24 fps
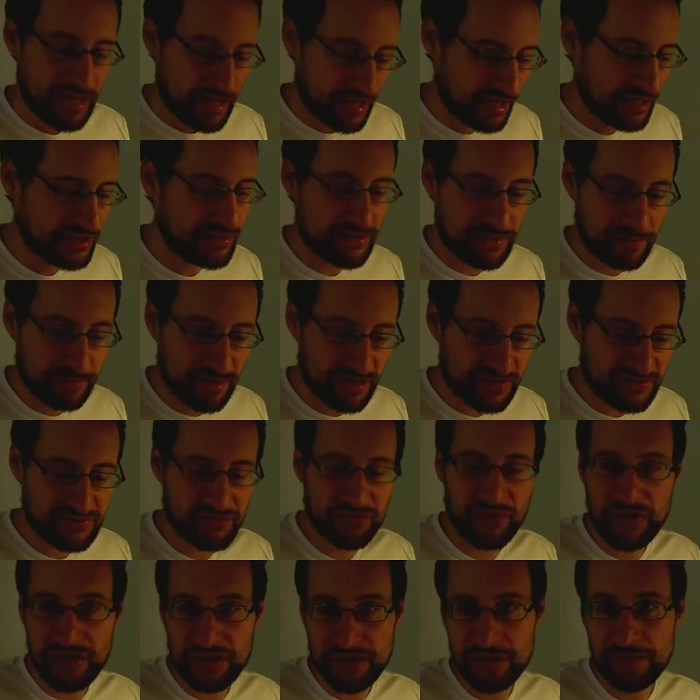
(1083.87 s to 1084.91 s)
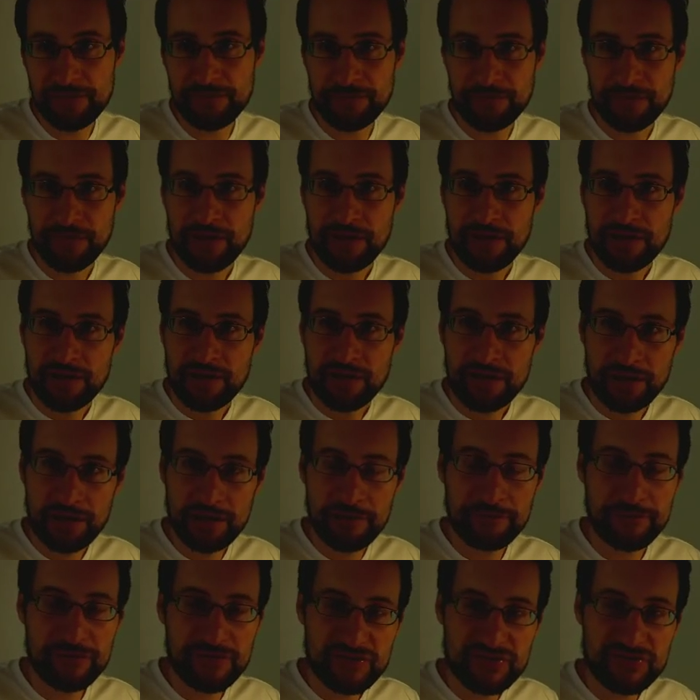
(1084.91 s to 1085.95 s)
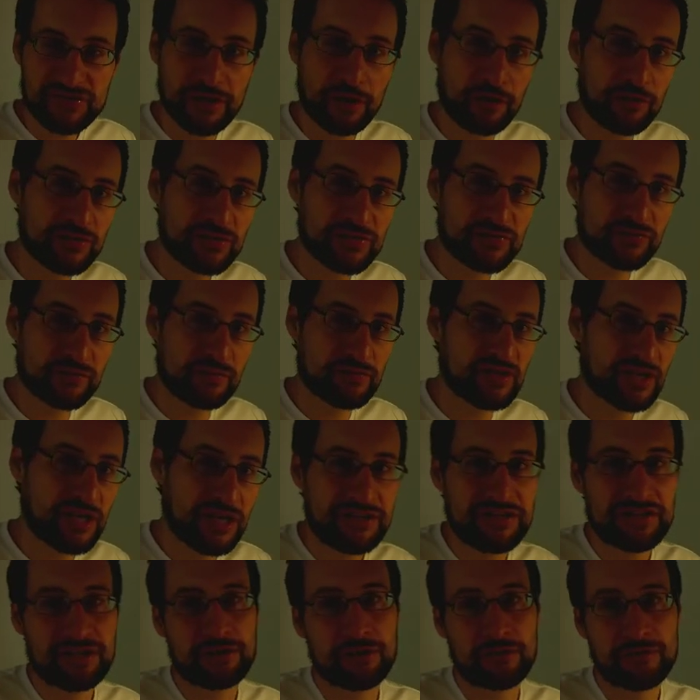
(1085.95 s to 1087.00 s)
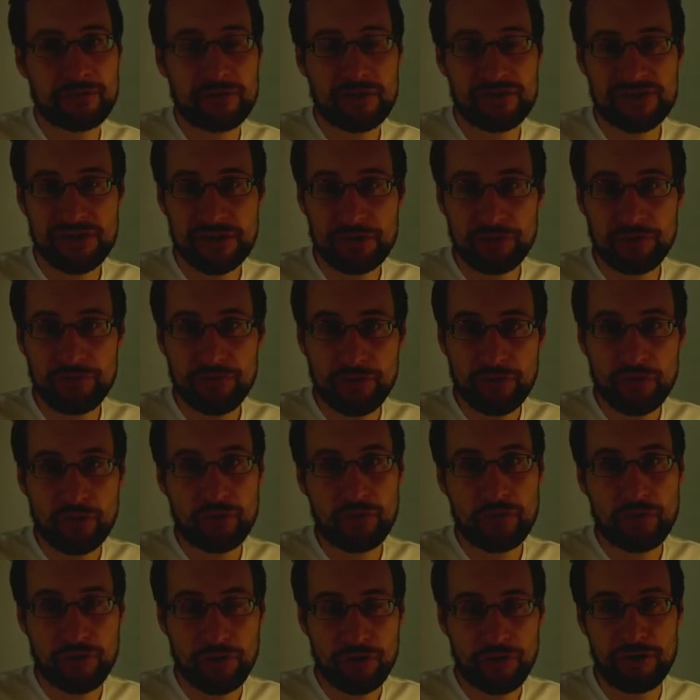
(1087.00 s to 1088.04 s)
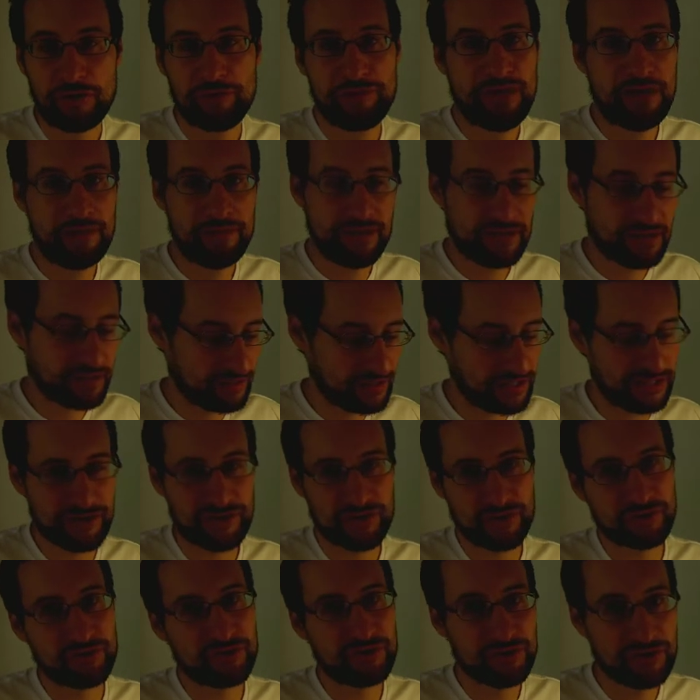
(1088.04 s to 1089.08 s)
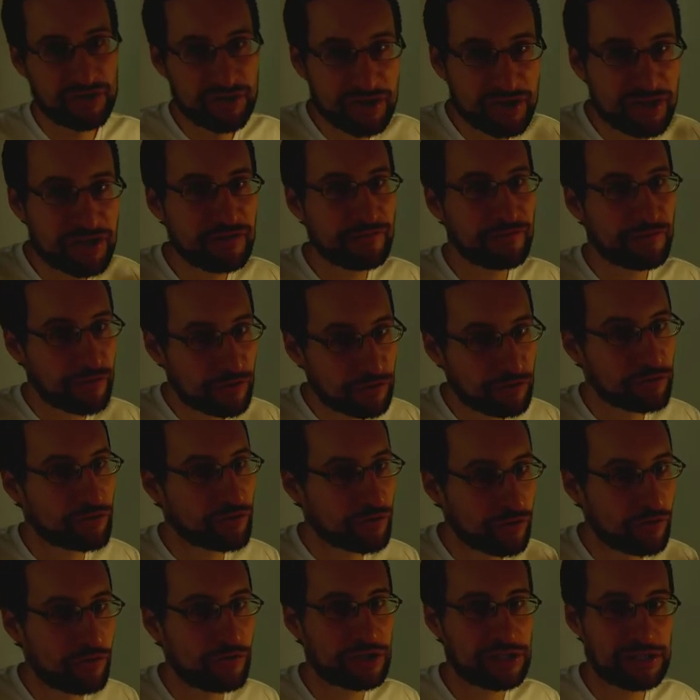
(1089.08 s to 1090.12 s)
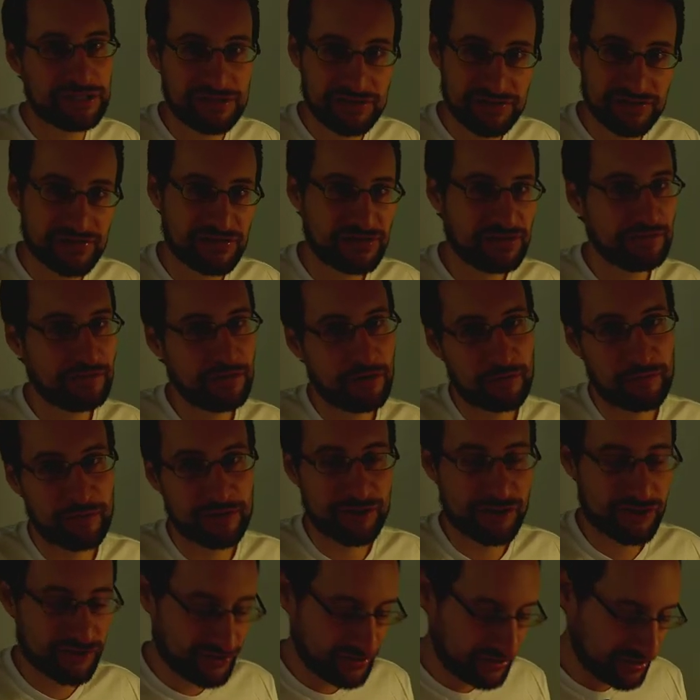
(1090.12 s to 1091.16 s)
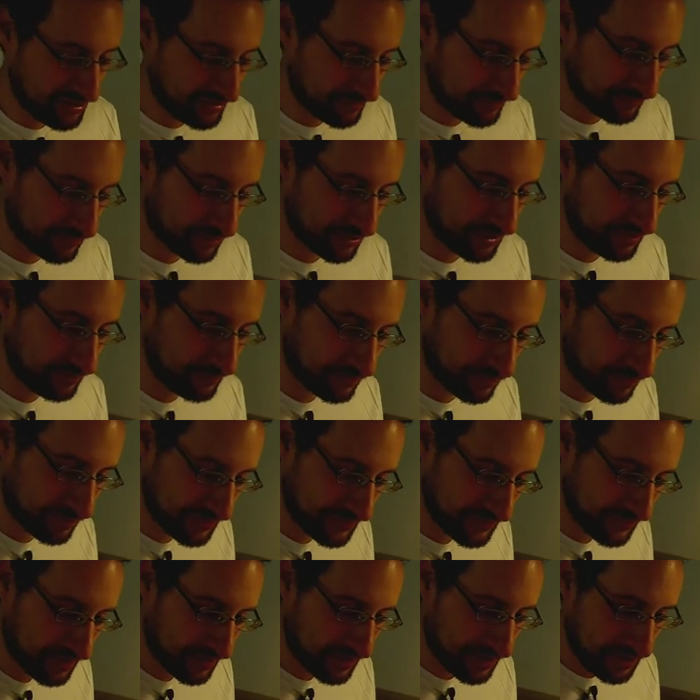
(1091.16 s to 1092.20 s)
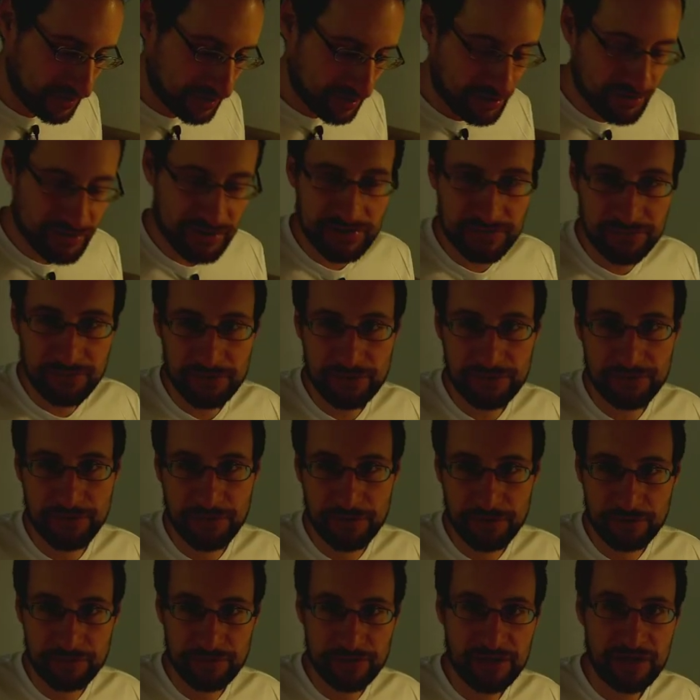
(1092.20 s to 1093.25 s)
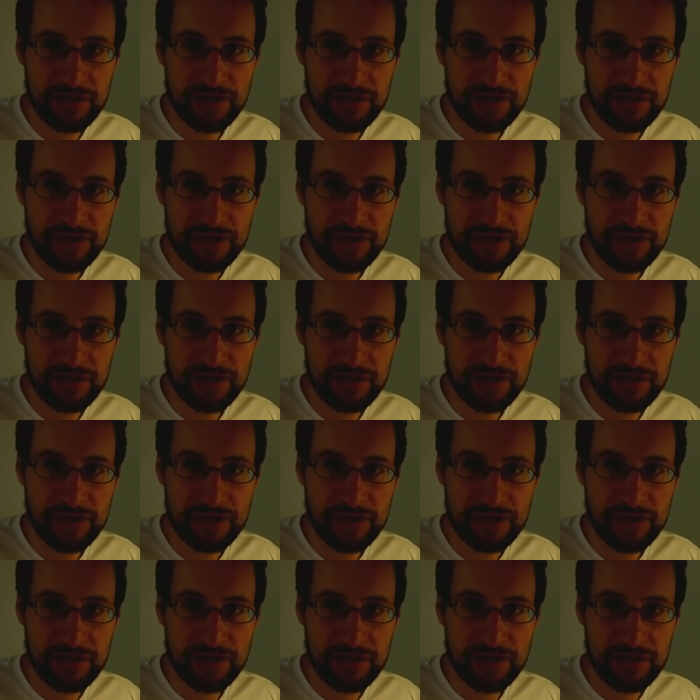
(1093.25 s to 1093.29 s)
And by the way, if it sounds from the article, of course I don't know her, maybe I should give her a call and see how much she would invoice, just for the fun of it.